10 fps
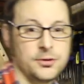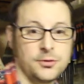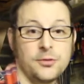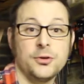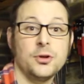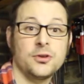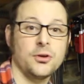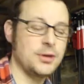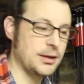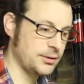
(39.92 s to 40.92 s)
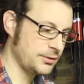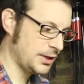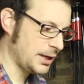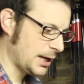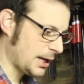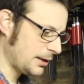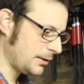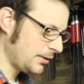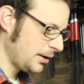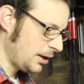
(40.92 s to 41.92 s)
good, good few years ago now, like I say,
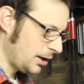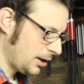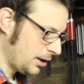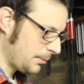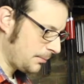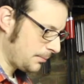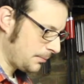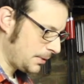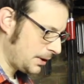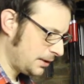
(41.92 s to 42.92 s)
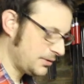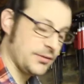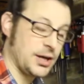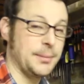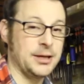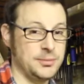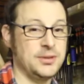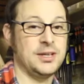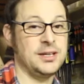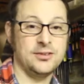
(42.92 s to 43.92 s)
and um, he's never come back to me.
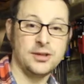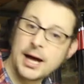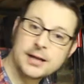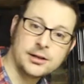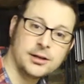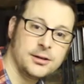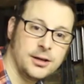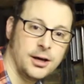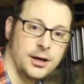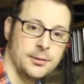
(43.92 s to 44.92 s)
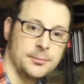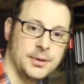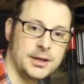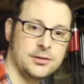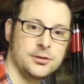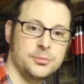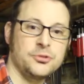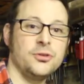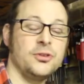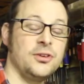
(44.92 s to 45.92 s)
Said he's had a um, had an
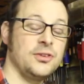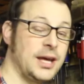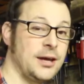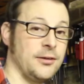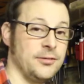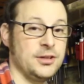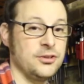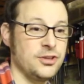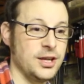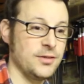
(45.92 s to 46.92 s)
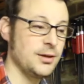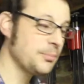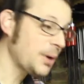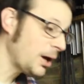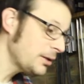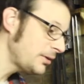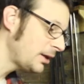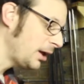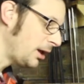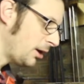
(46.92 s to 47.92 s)
opportunity to get a vintage TV, but
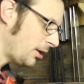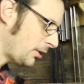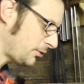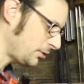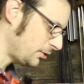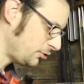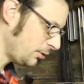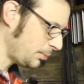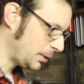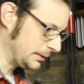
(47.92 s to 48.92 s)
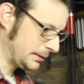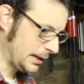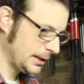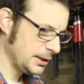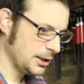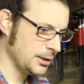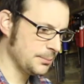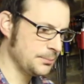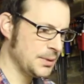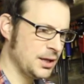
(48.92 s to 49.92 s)
I was on a job one day,
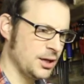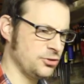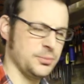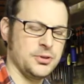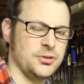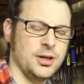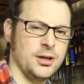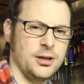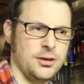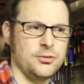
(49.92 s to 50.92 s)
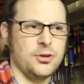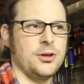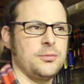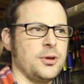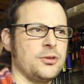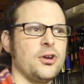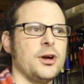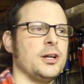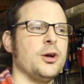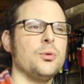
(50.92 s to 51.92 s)
um, a job that was, uh, it was a, a
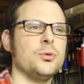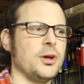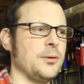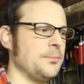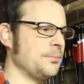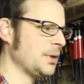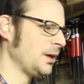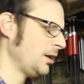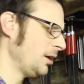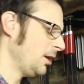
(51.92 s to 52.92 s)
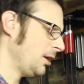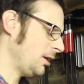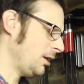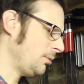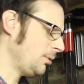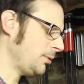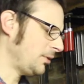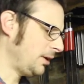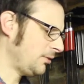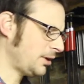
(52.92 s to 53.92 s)
site an old um, uh, what
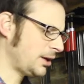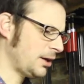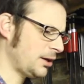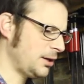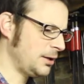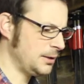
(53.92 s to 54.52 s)
was it? It was like a